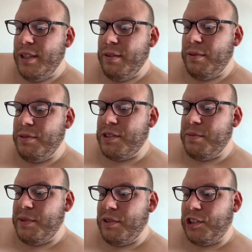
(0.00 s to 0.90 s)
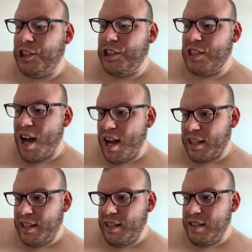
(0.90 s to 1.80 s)
What was the most
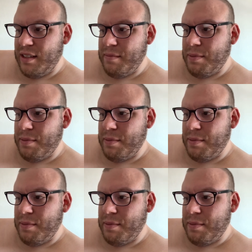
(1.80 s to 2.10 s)
shocking